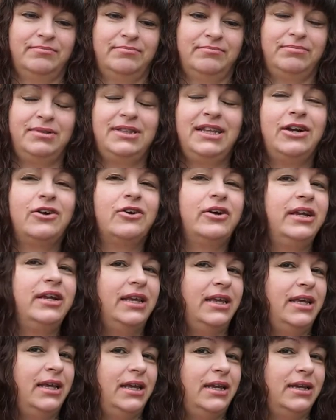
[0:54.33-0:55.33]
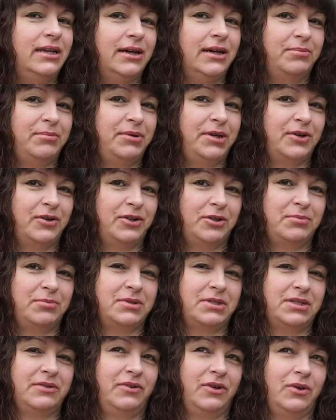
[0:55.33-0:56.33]
blaring heat up here in the
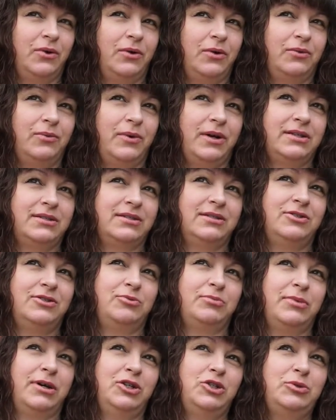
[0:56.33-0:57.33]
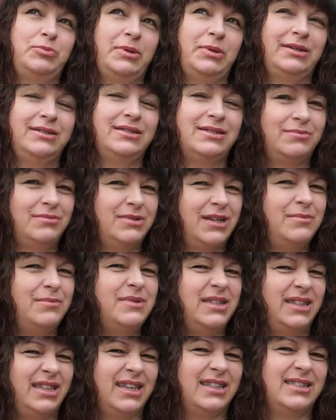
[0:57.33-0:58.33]
Pacific Northwest too much, but sometimes
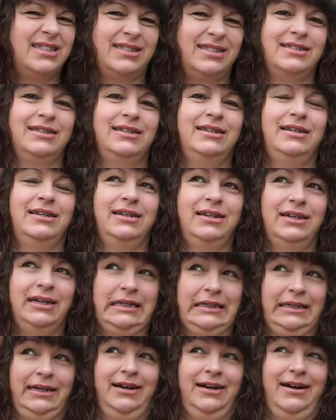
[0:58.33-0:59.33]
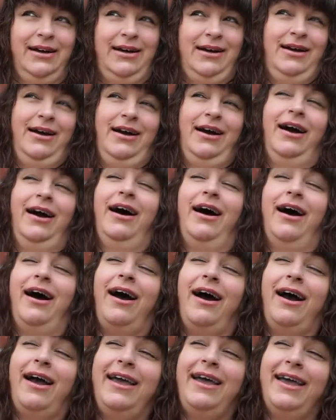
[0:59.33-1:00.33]
it gets
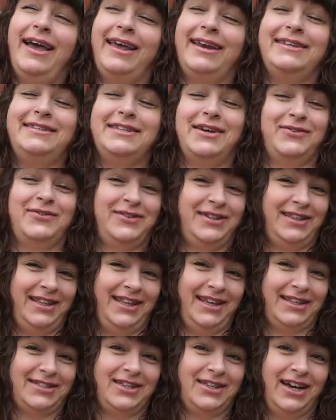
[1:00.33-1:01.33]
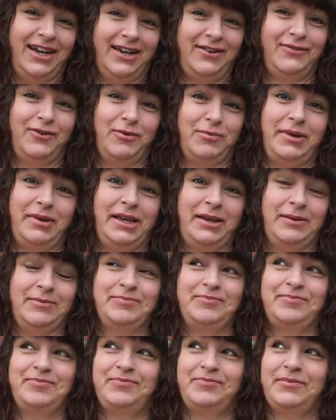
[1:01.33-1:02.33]
high, and it definitely gets high for me.
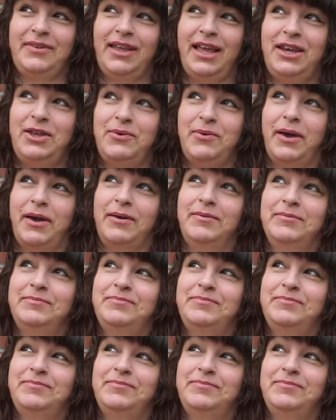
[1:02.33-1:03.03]
Anyway,